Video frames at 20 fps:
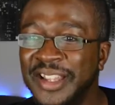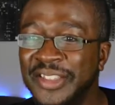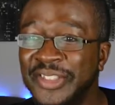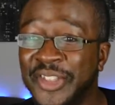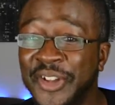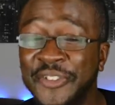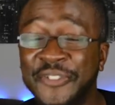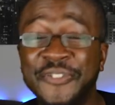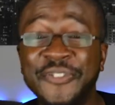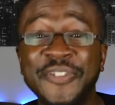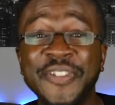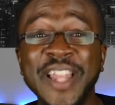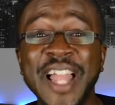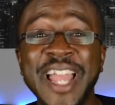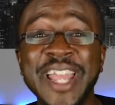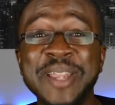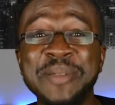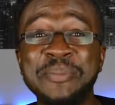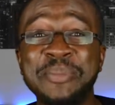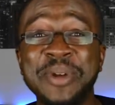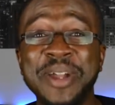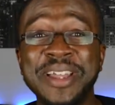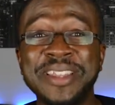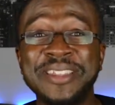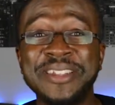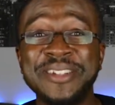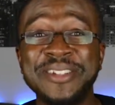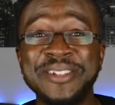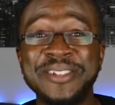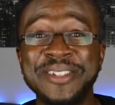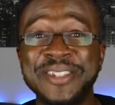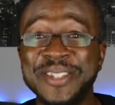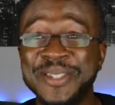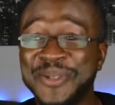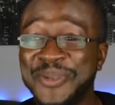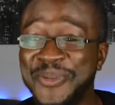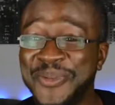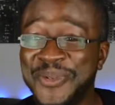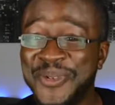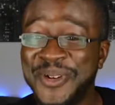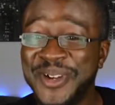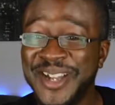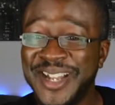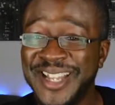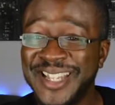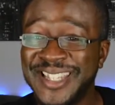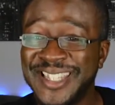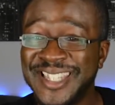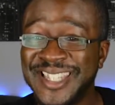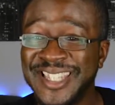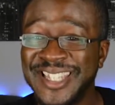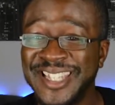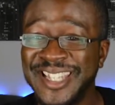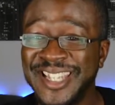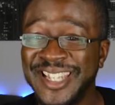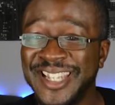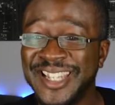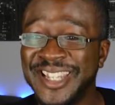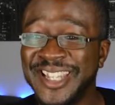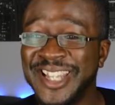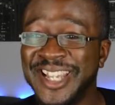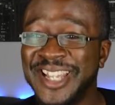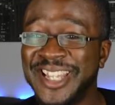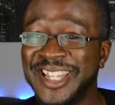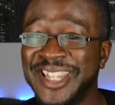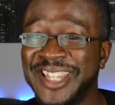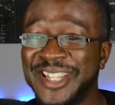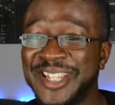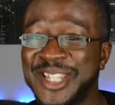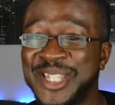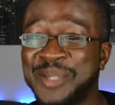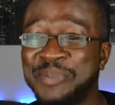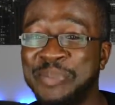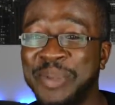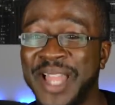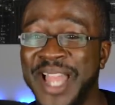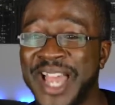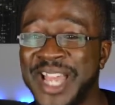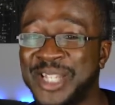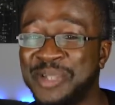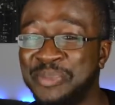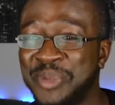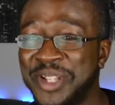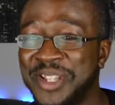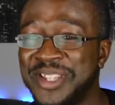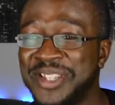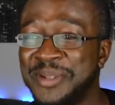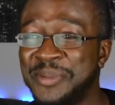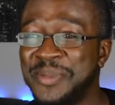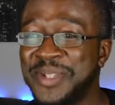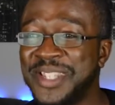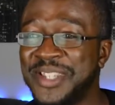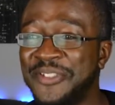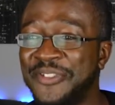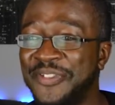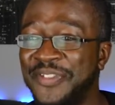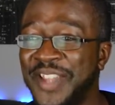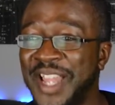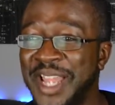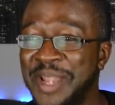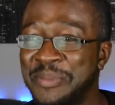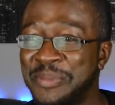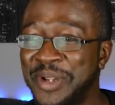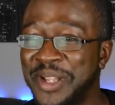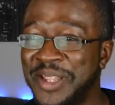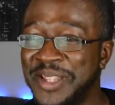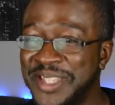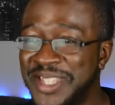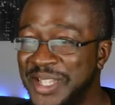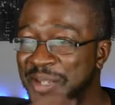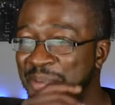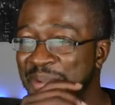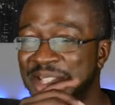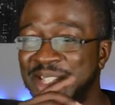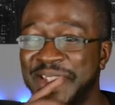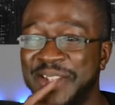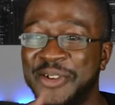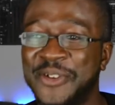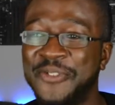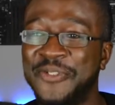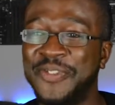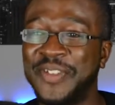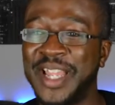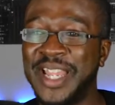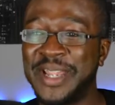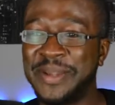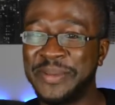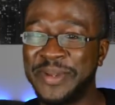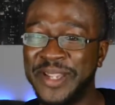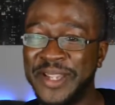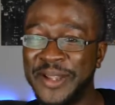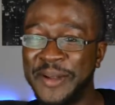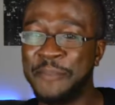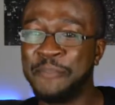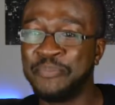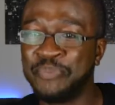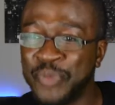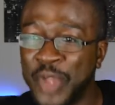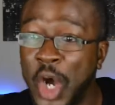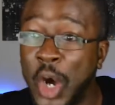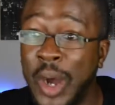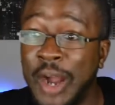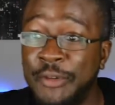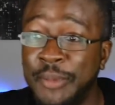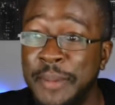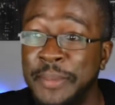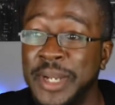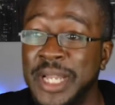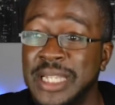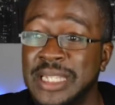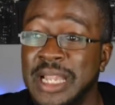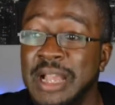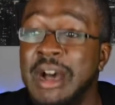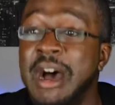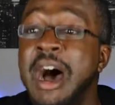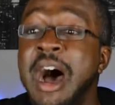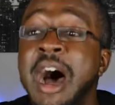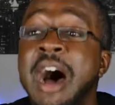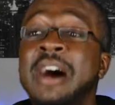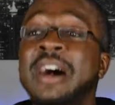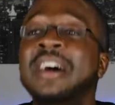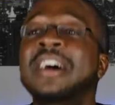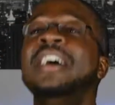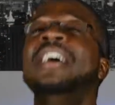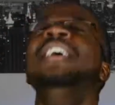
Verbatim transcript: The Flight Brothers. What? The Splash Brothers. It was the Flight Brothers. He wasn't no flight, man. Oh, I remember this. Oh,